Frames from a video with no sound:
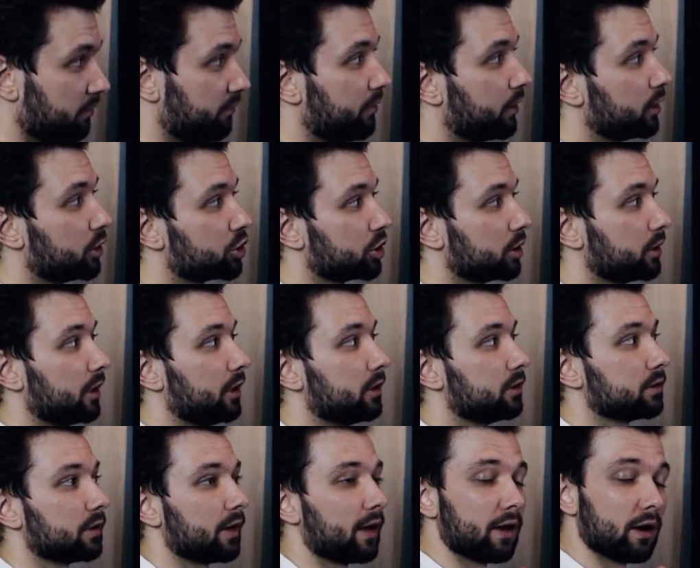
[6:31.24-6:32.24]
finishing
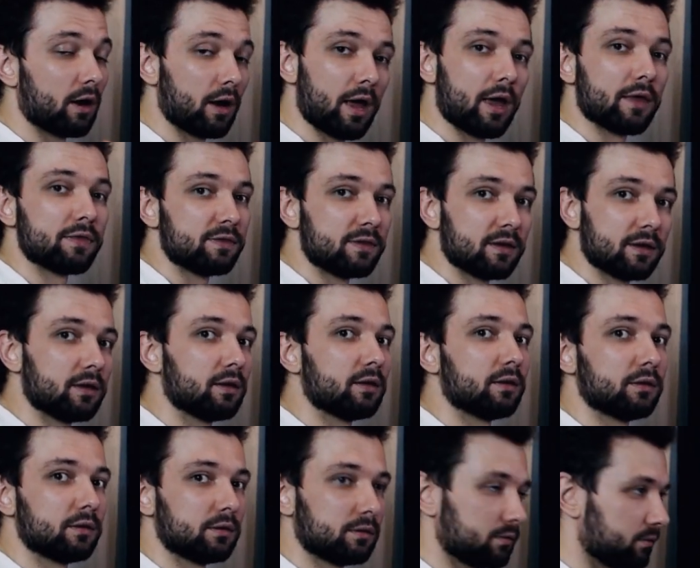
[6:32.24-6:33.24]
it at the
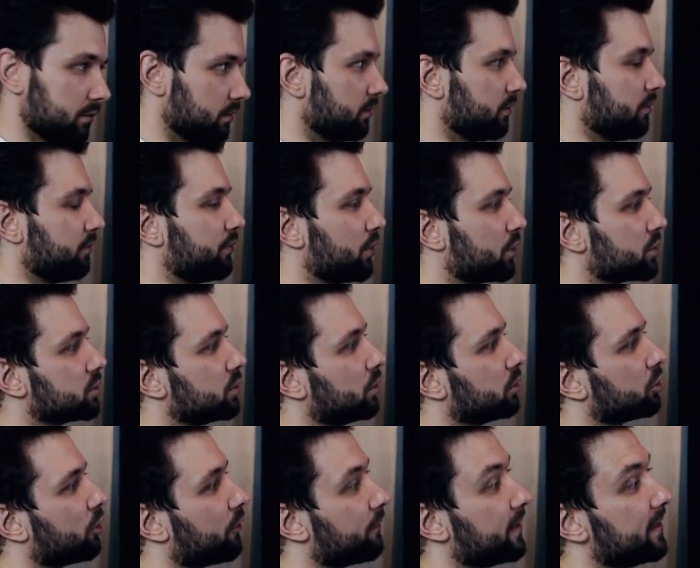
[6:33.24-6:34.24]
first
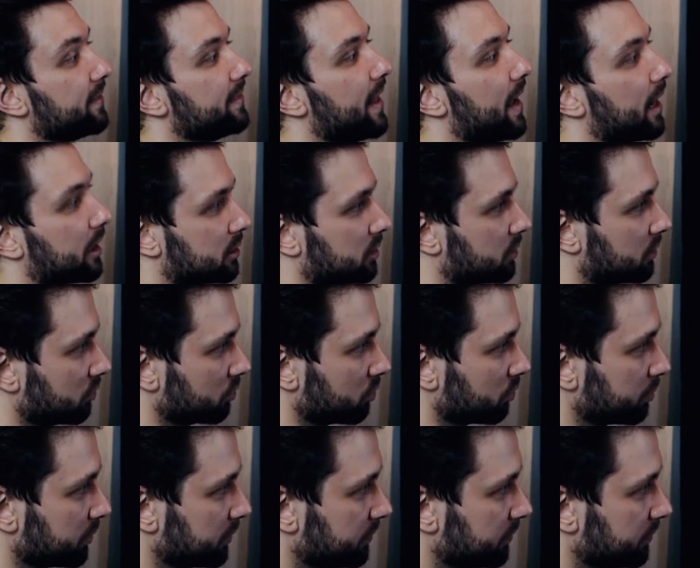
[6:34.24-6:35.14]
note of the next group,